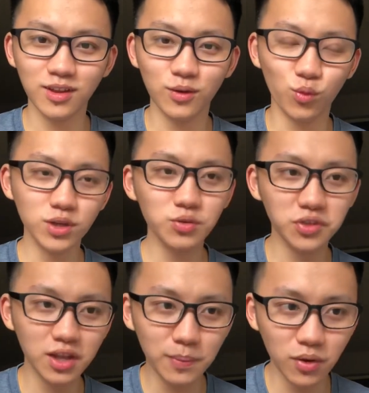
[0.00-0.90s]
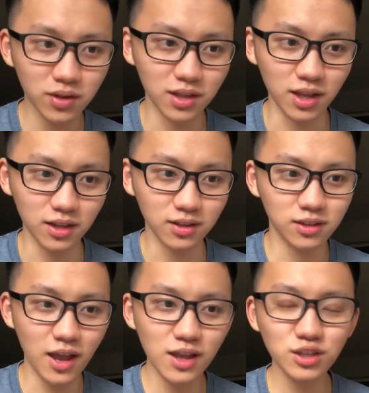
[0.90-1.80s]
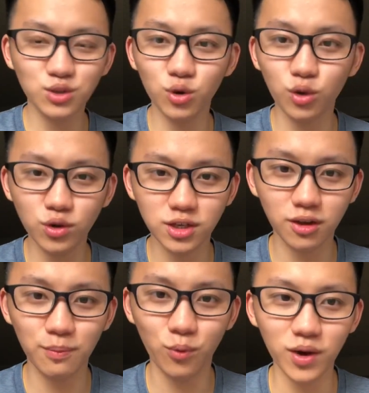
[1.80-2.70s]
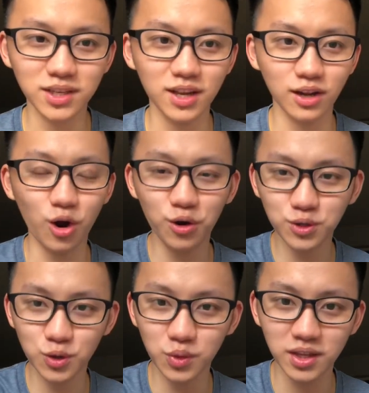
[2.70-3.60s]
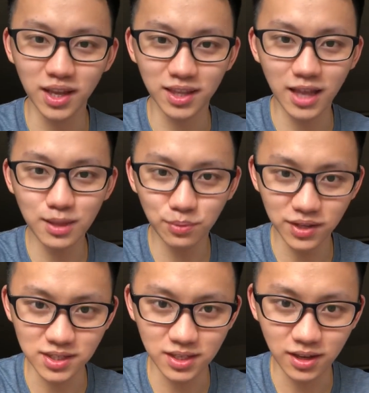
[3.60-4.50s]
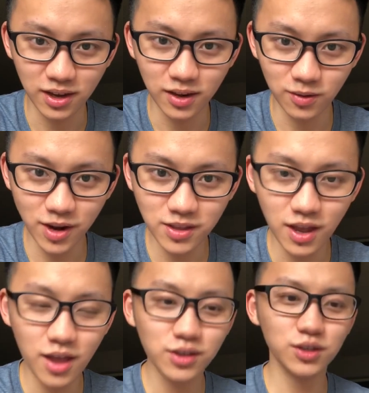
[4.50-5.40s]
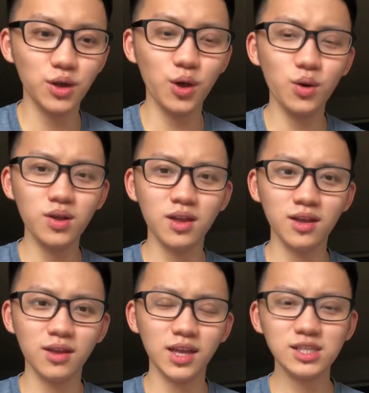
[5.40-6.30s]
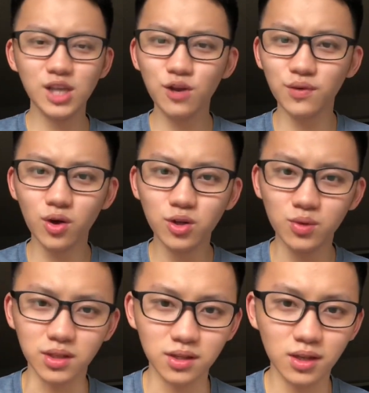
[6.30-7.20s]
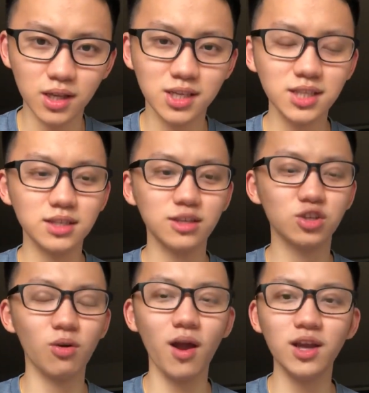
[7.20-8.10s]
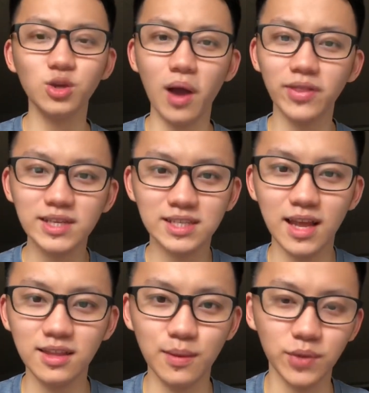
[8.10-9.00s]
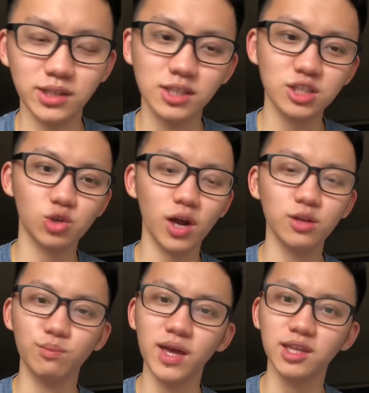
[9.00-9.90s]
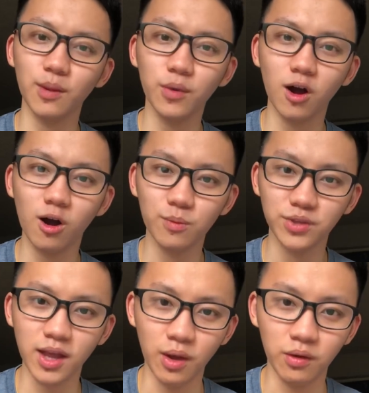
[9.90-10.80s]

when you think about it again, there is no logical point in arguing in that place, right? So instead of arguing, just try to understand them and just try to make them calm down.